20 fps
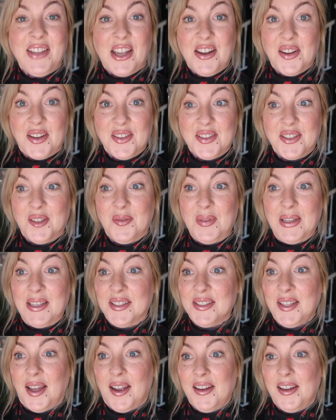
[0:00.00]
Date night's gonna be
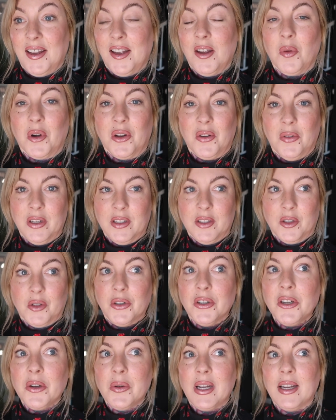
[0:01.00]
exciting. We're going to
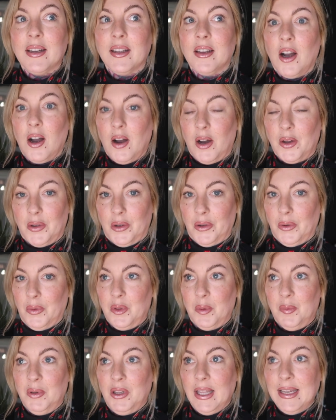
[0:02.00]
Crudo and Cotto,
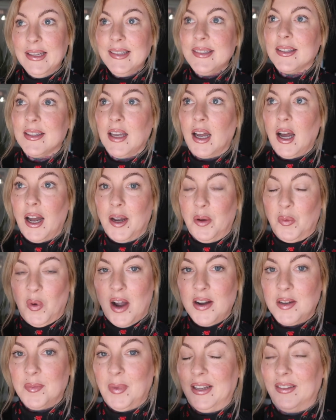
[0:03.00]
the place that I
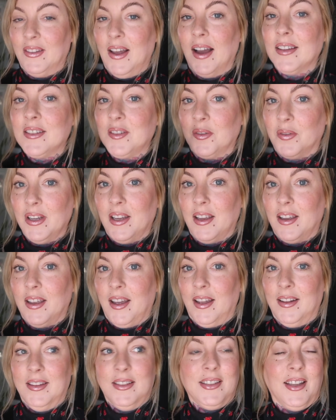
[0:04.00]
walked by last week
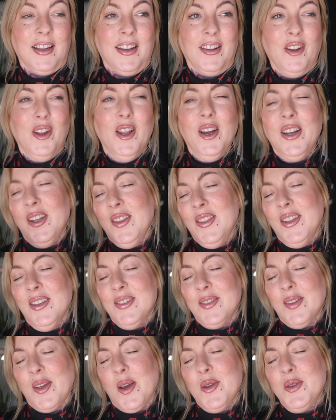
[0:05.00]
and said, look at
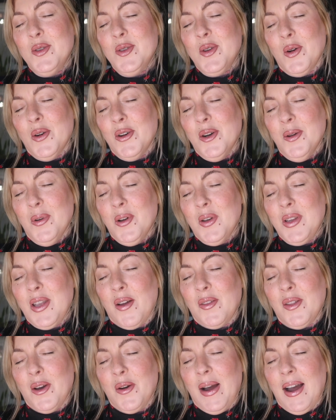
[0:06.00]
this adorable
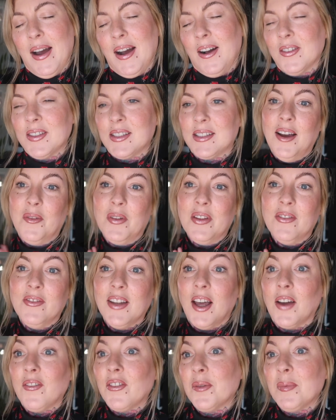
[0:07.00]
yellow house. We've
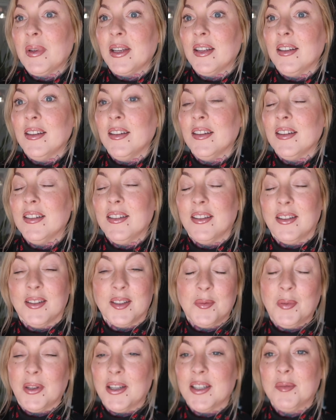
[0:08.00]
never been to
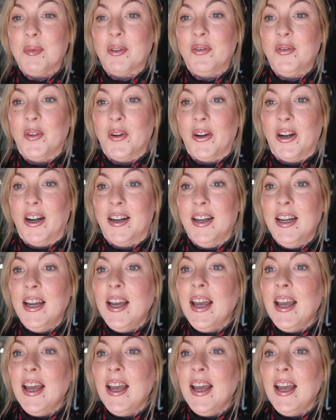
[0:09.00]
this place before.